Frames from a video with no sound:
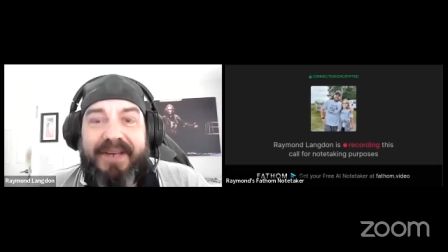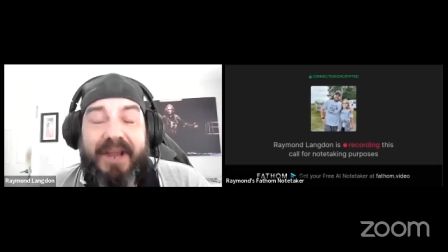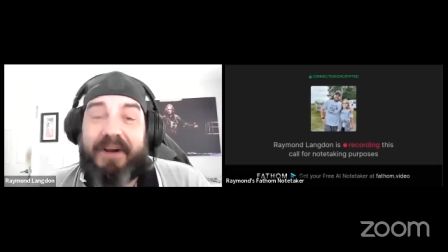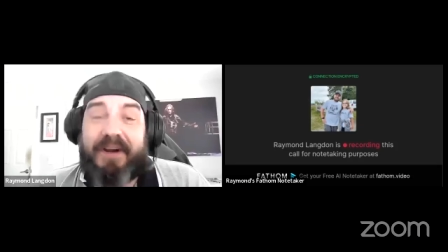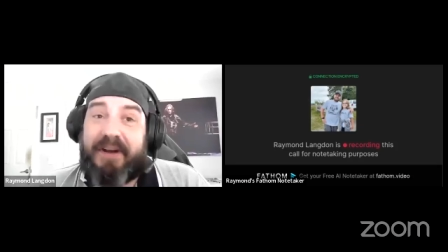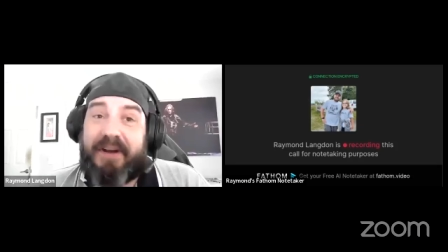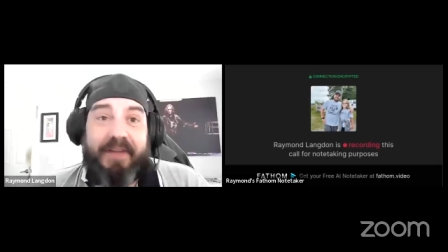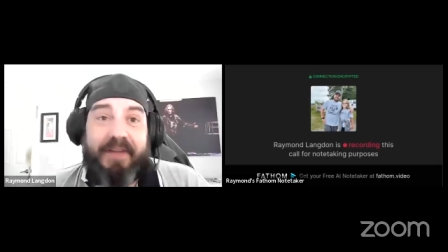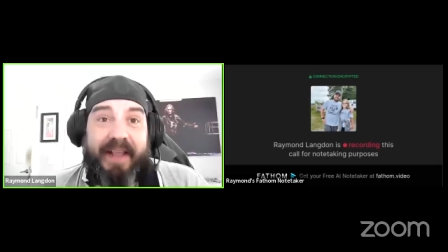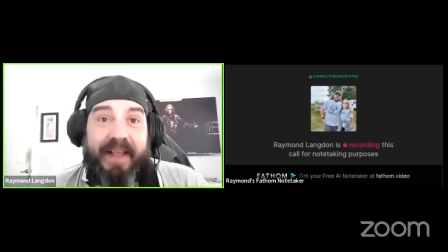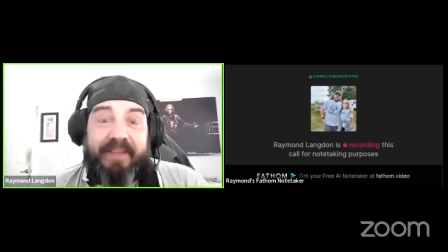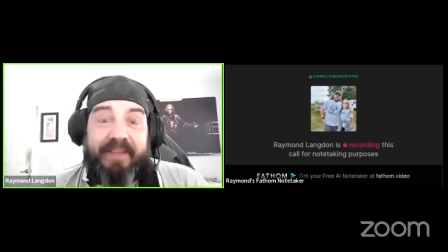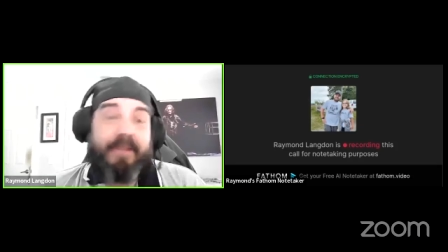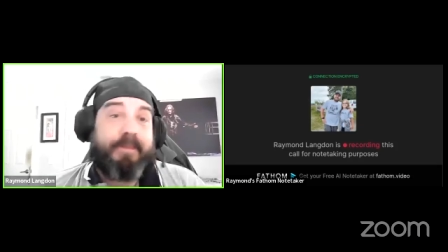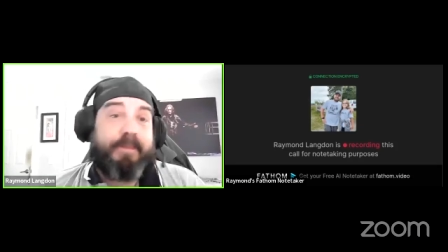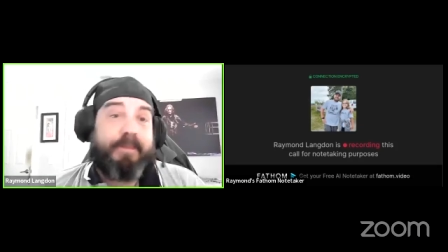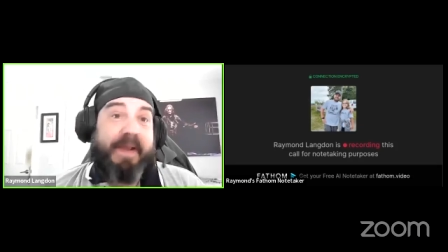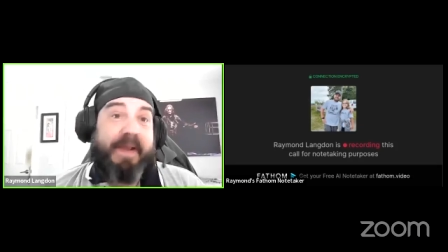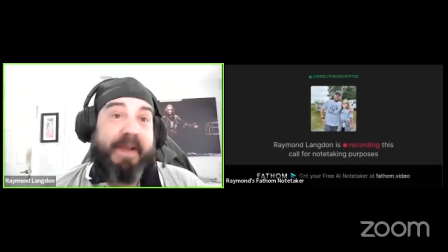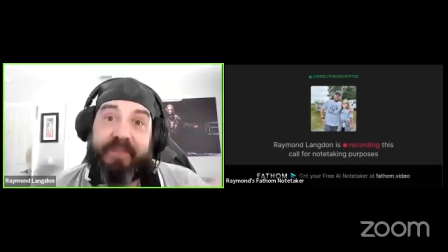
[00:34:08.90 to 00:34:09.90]
No, no, no. That's the
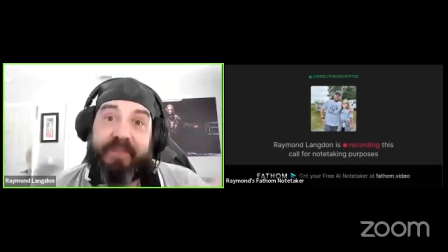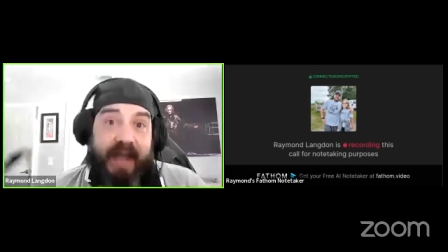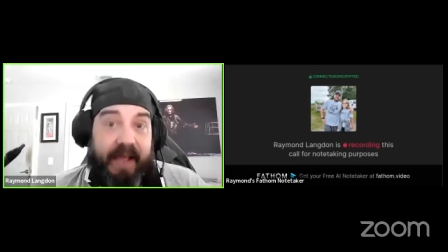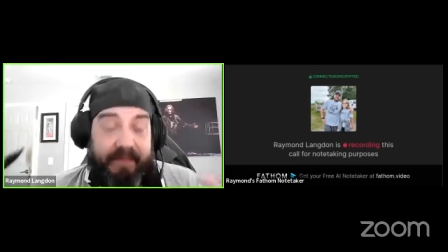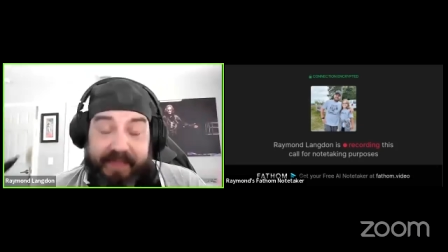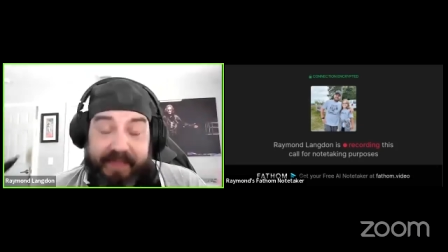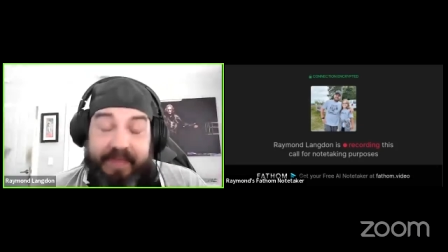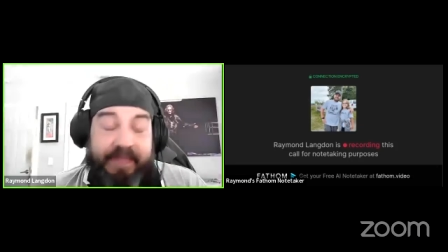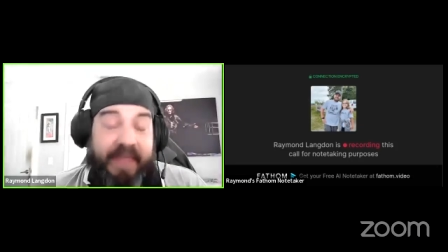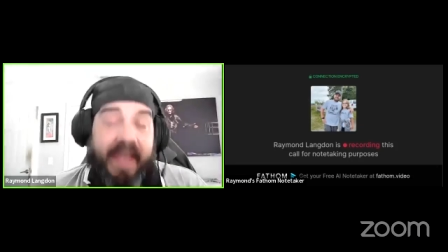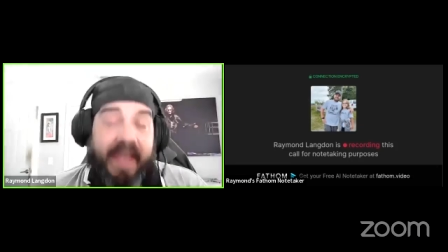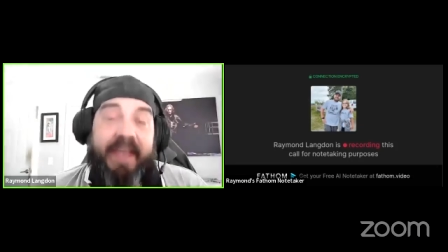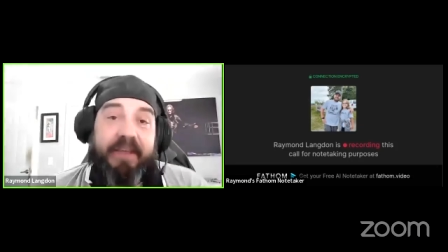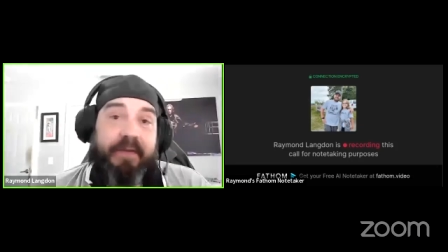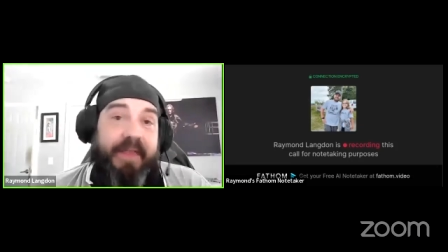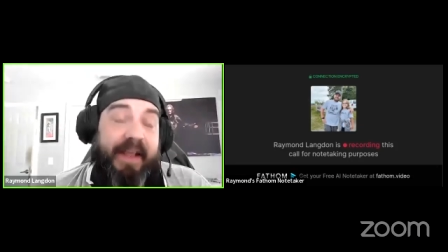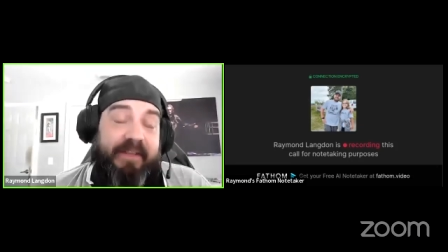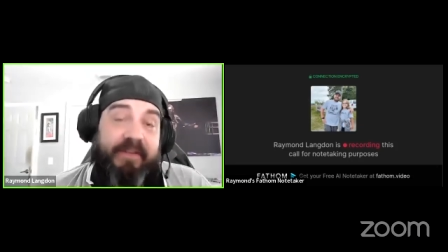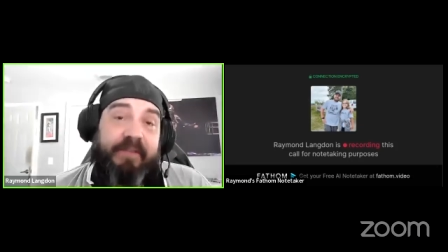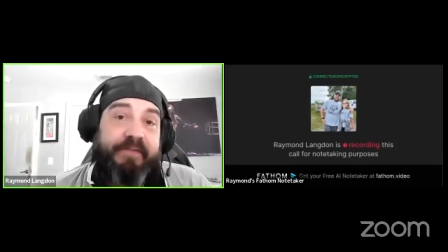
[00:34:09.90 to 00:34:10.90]
biggest thing. I thank you.
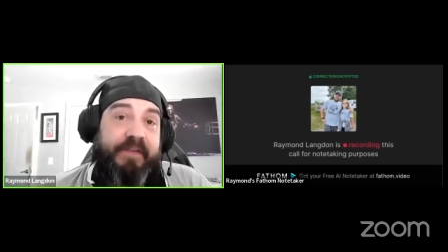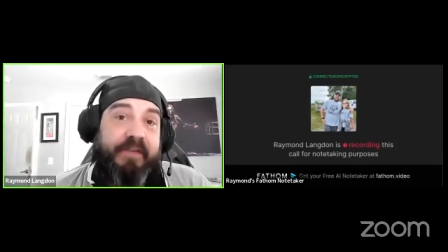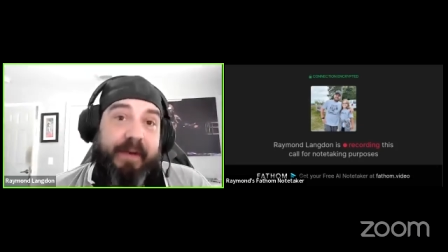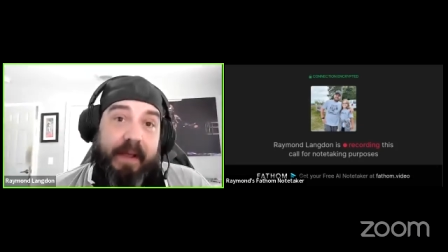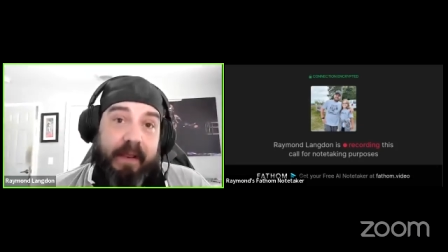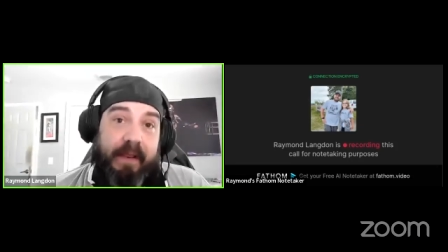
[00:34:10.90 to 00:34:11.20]
That's the feedback.